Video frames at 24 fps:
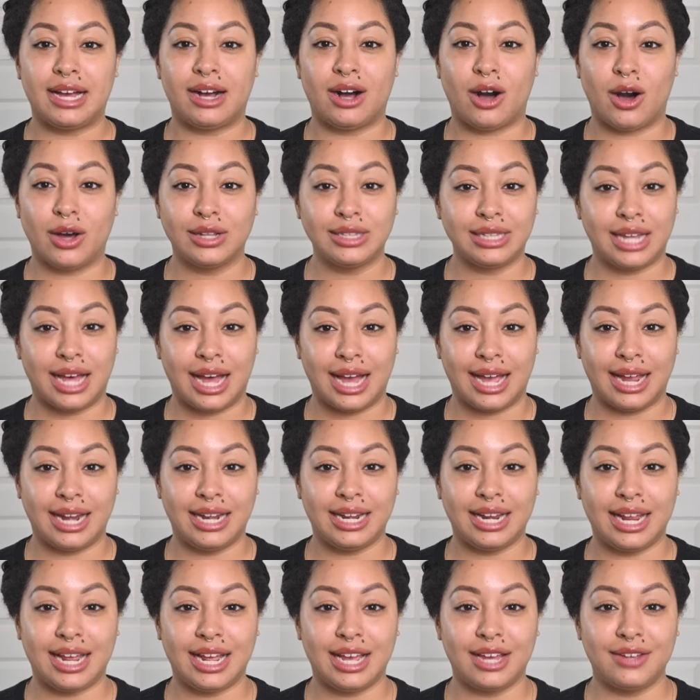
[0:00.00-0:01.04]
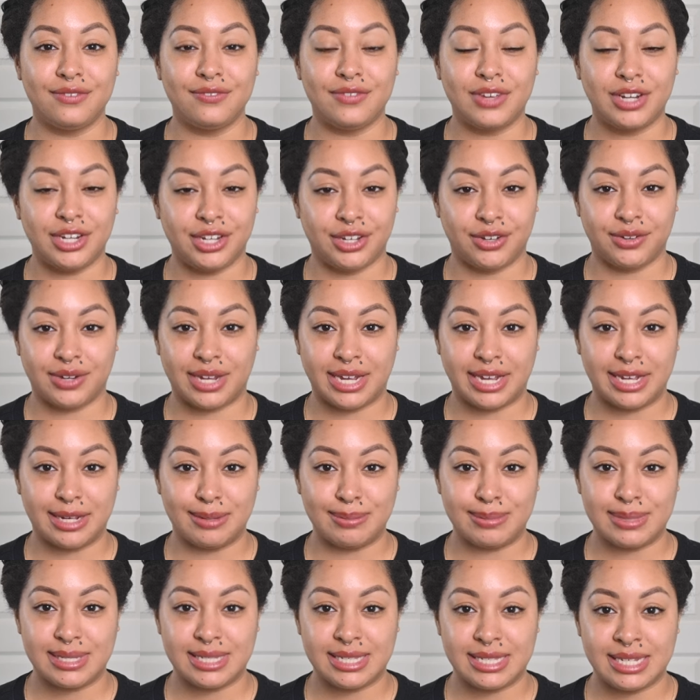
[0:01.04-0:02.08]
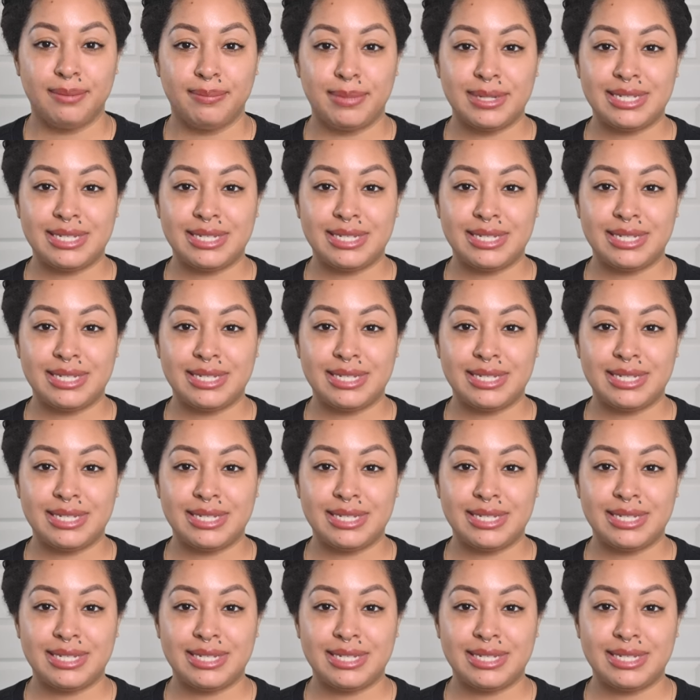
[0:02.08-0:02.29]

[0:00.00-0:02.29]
online, and video games.